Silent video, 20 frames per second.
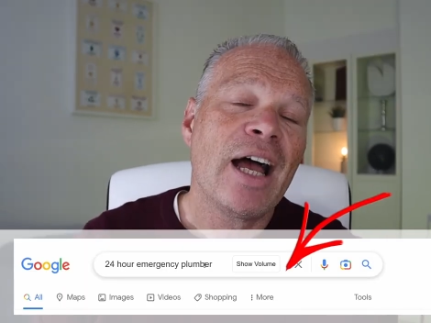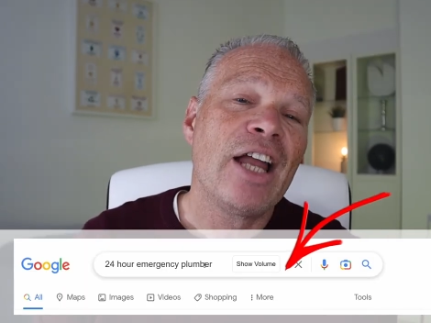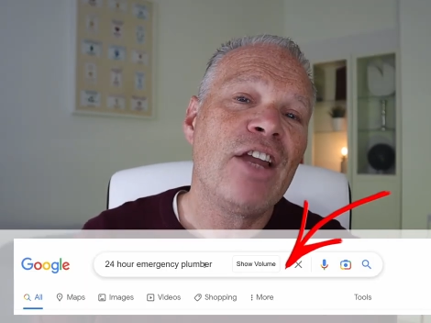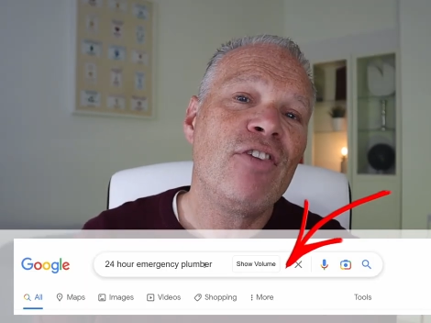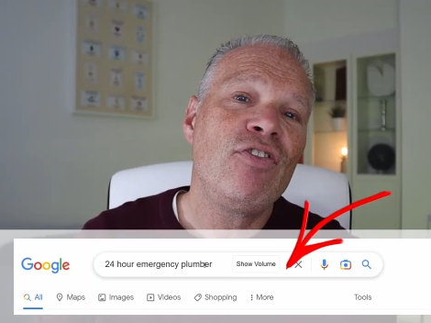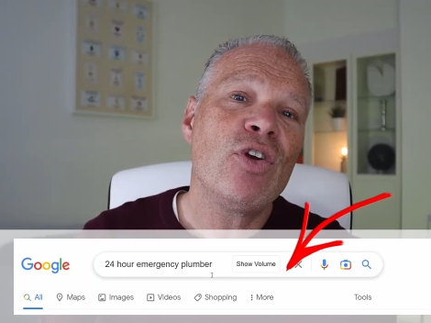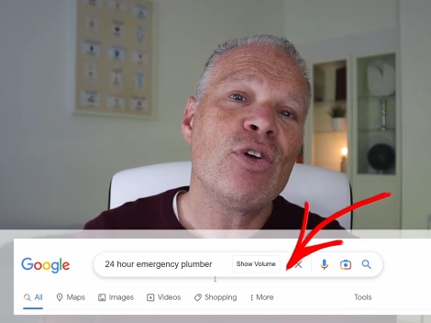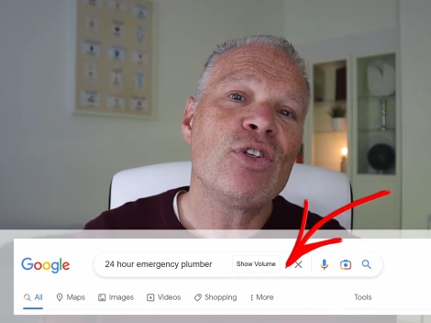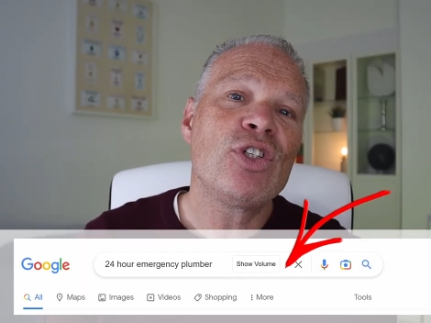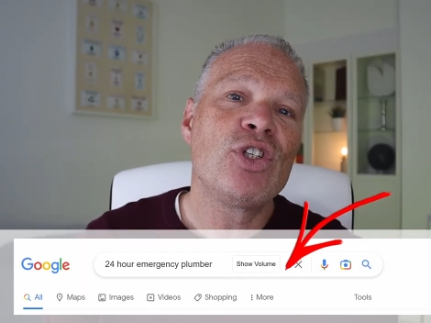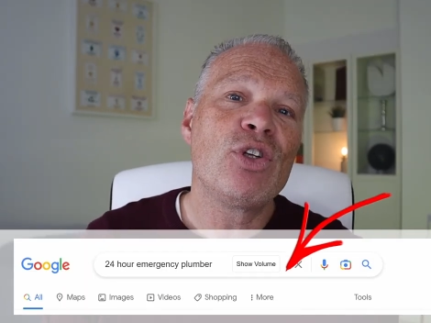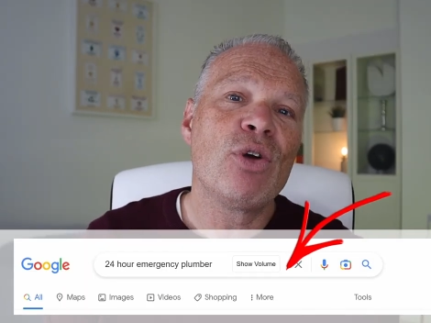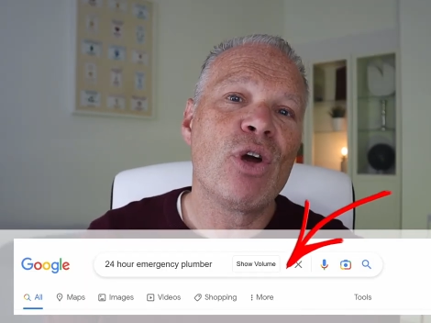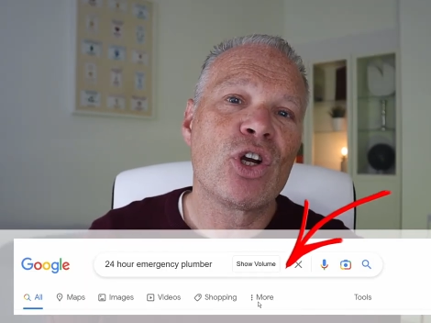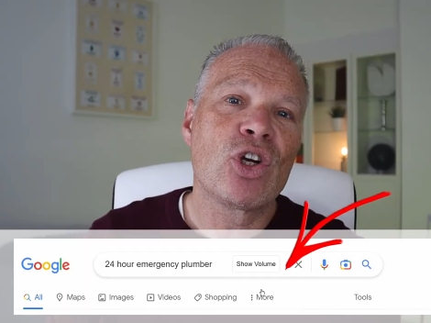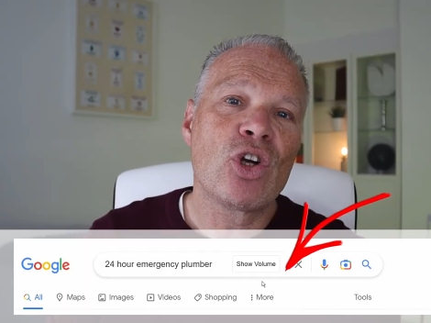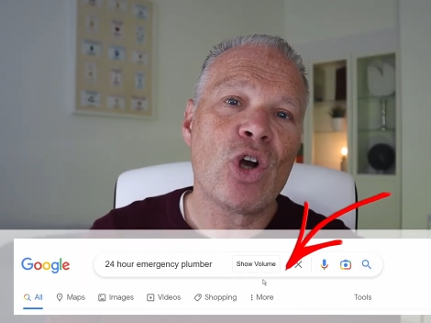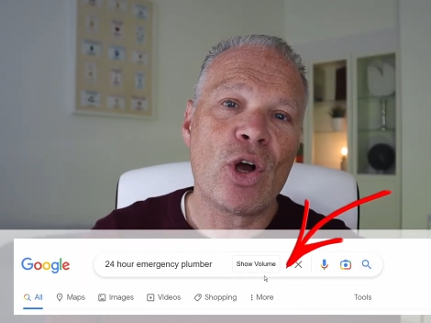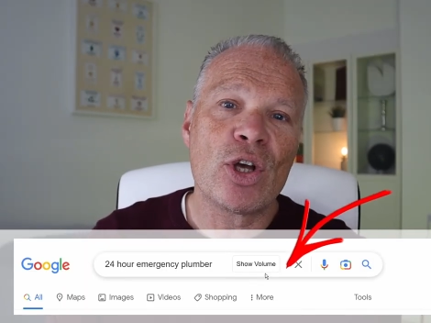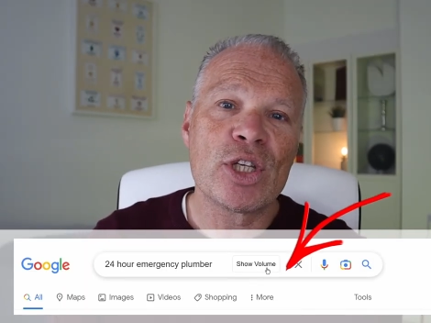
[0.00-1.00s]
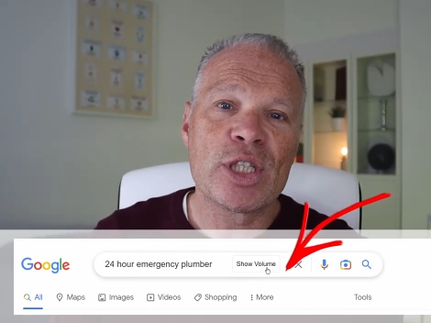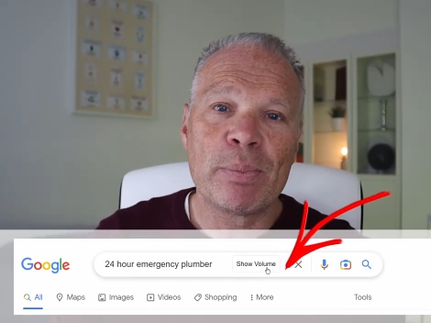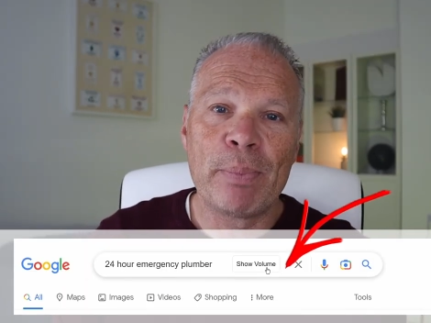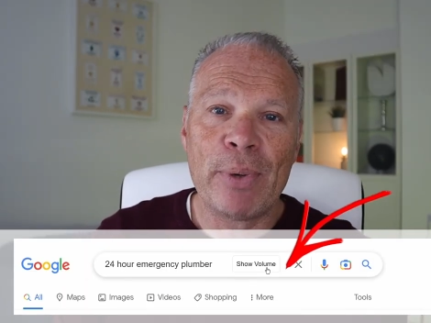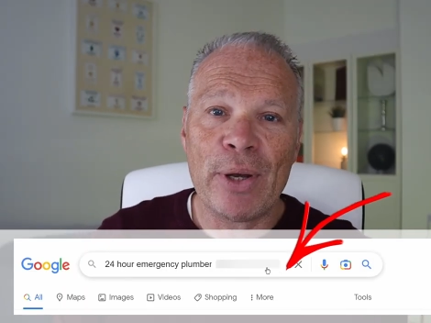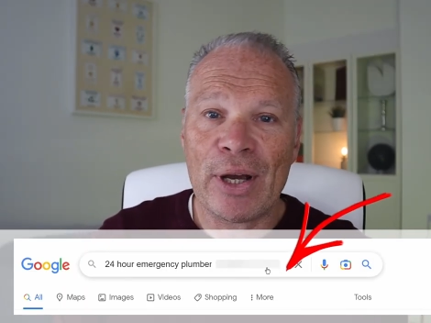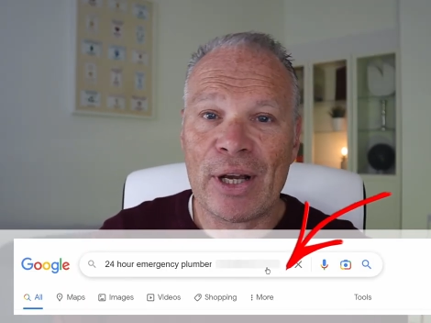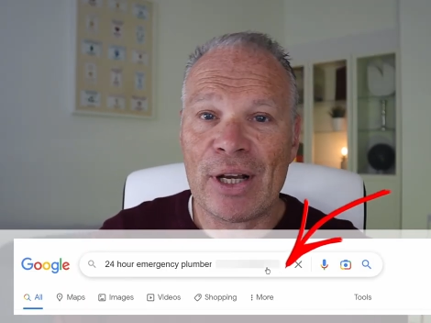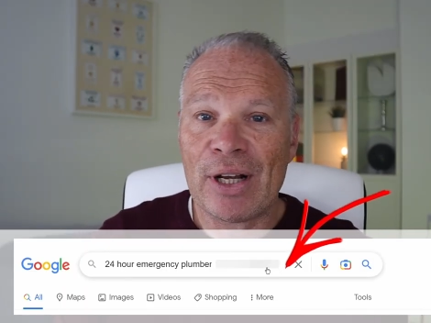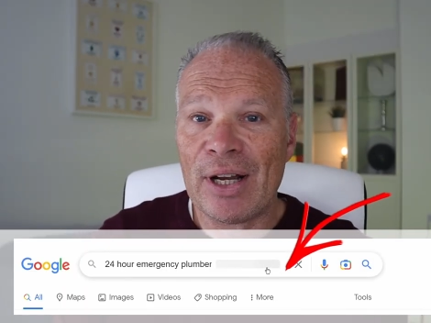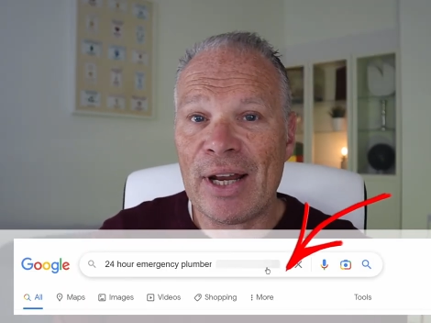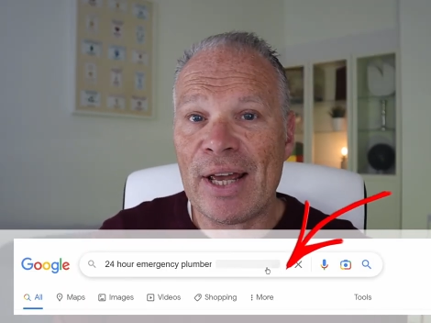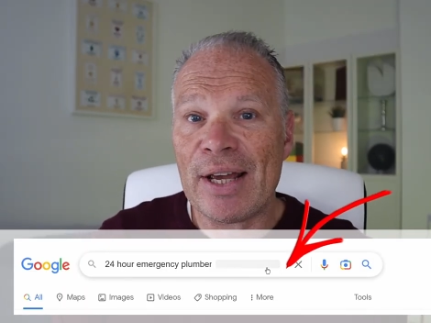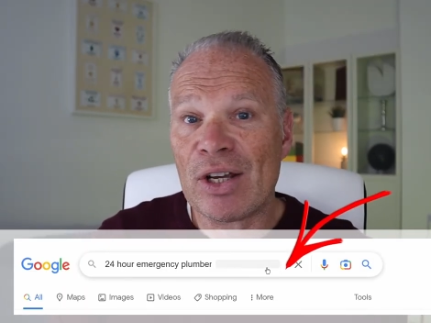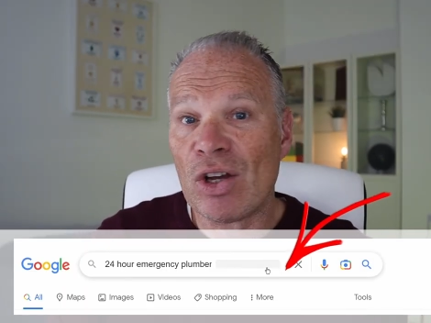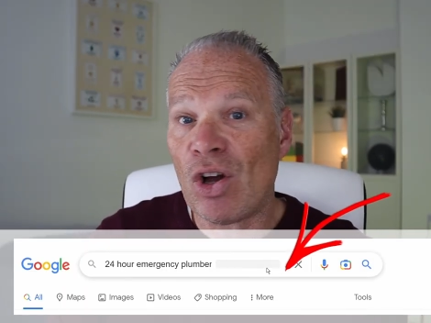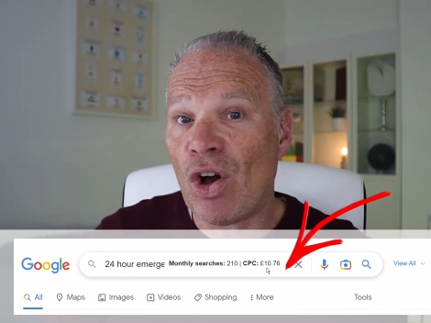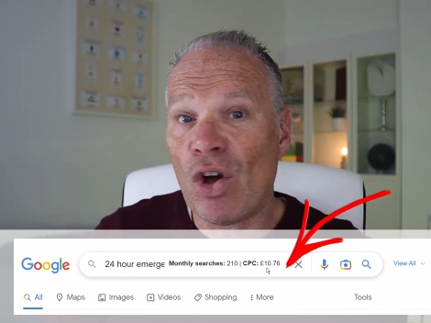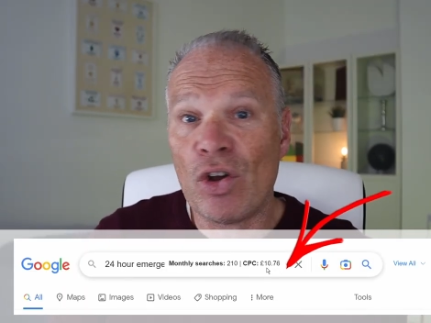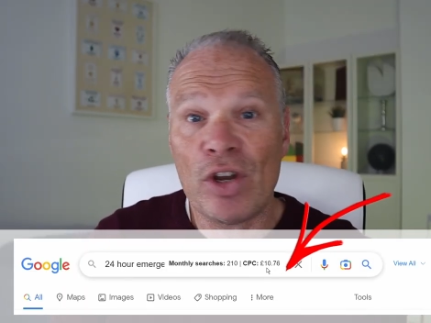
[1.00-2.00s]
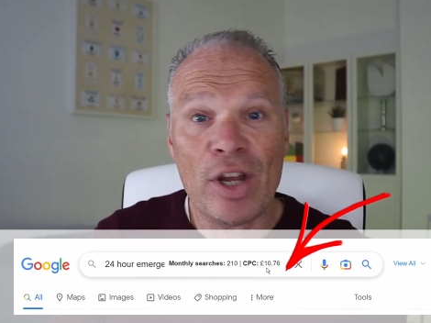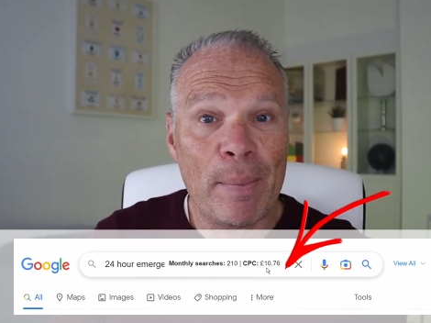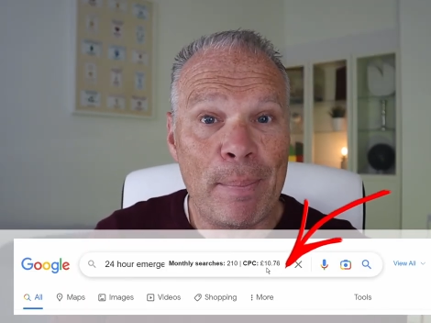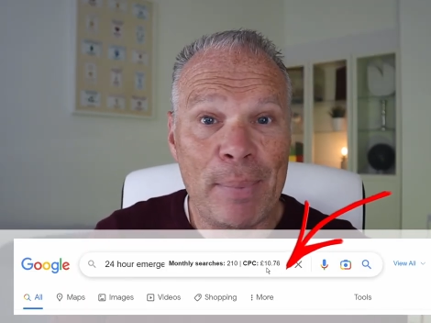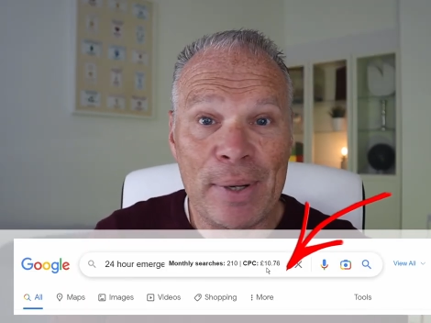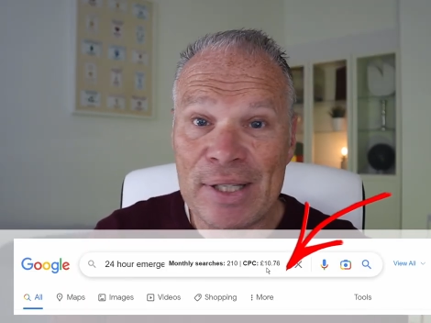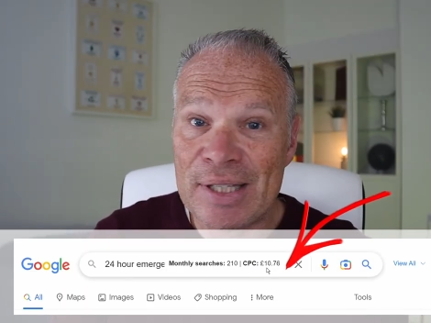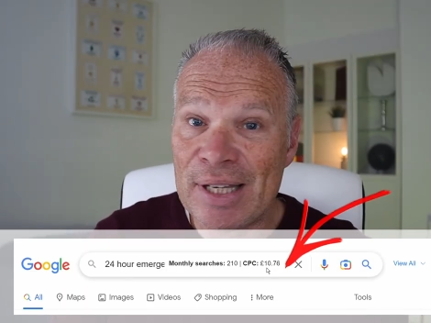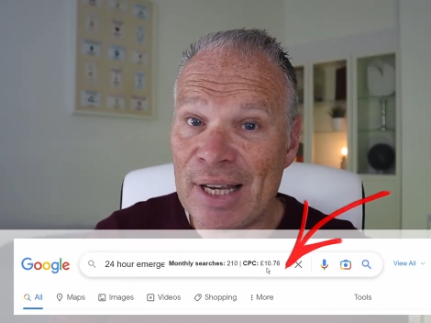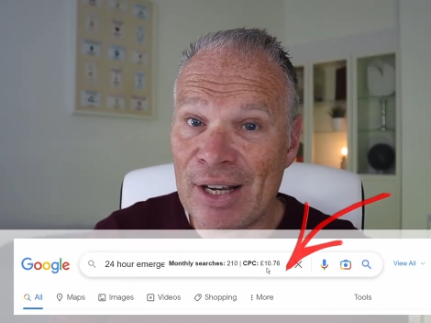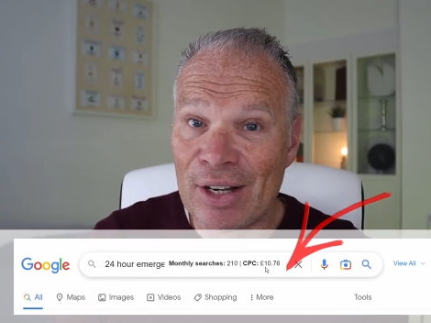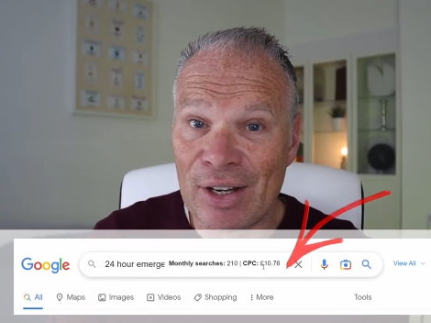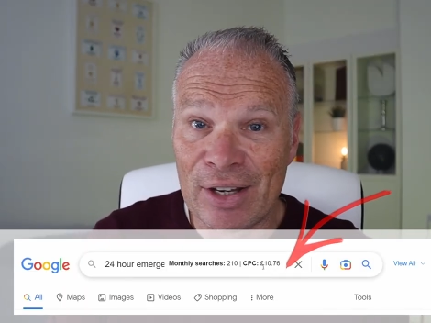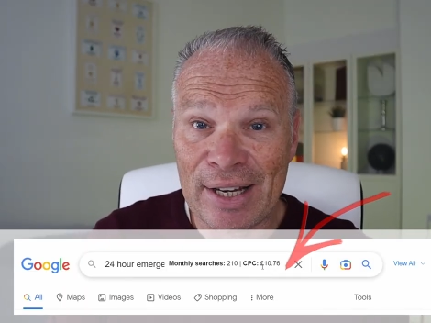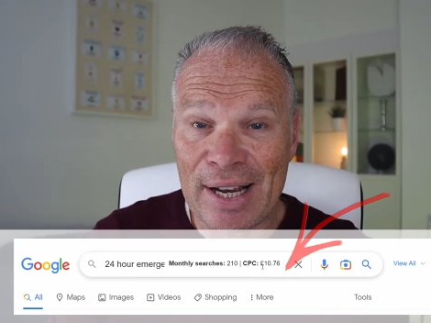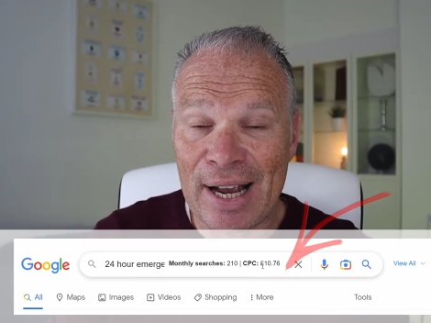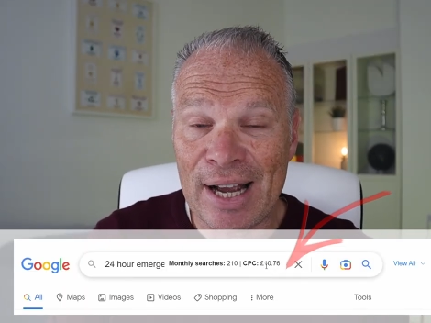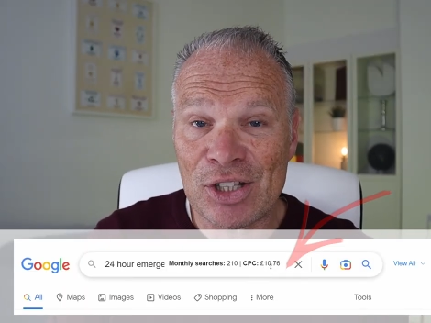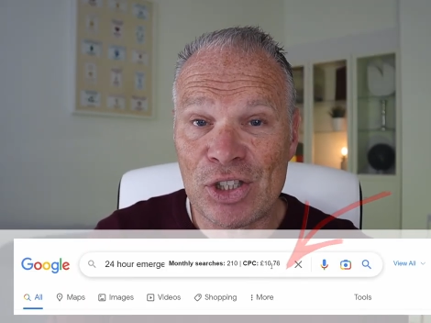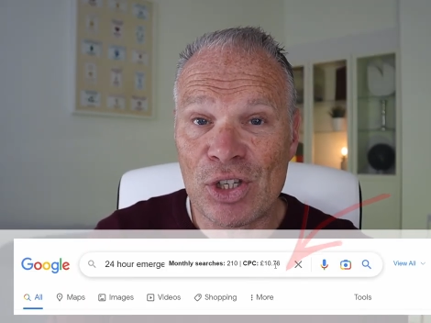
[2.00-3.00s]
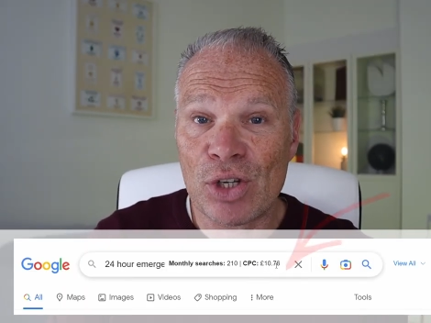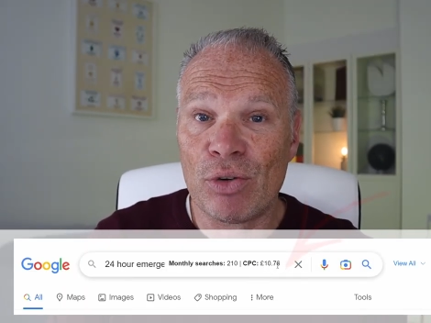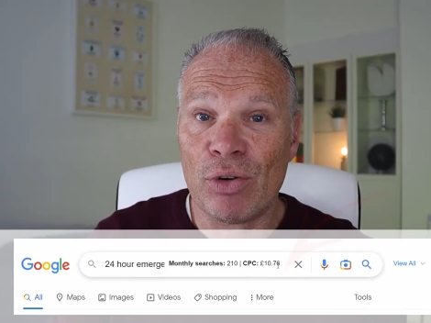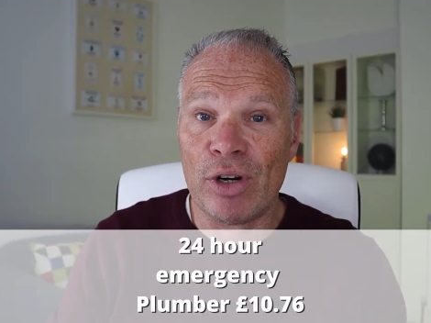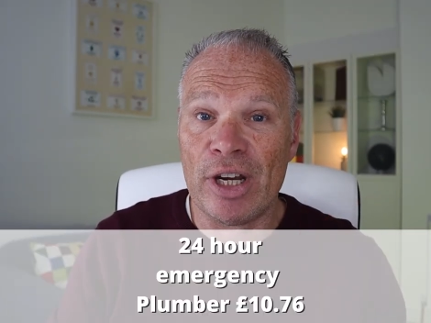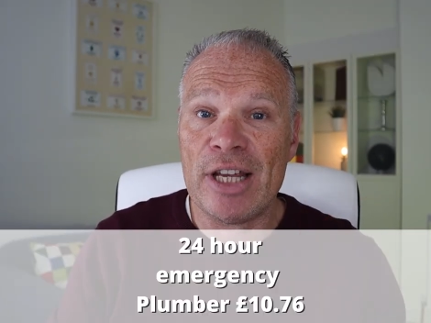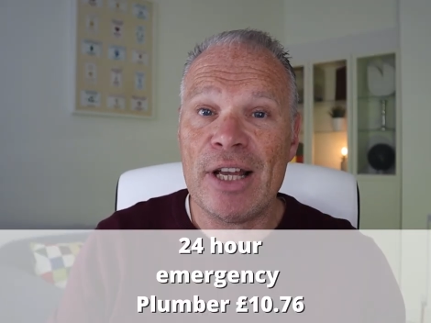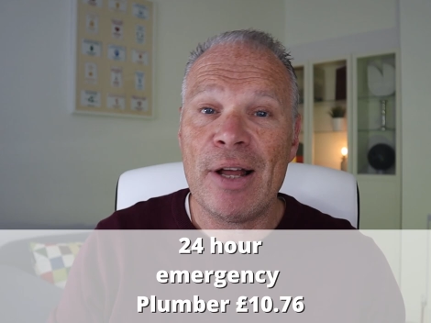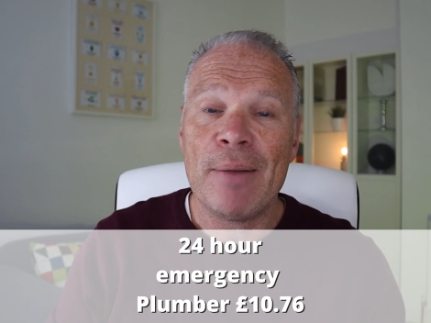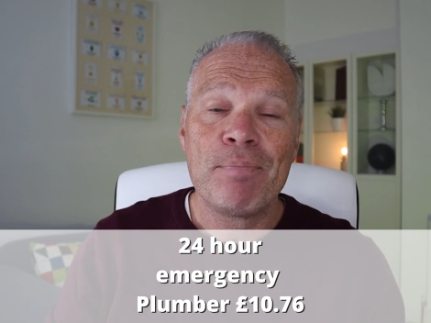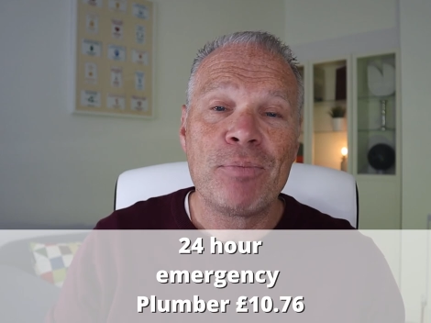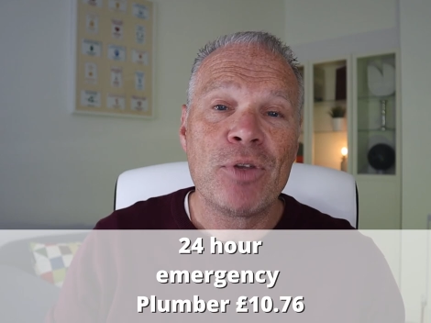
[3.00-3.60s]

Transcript: and if you were to do a cost per click on a particular category,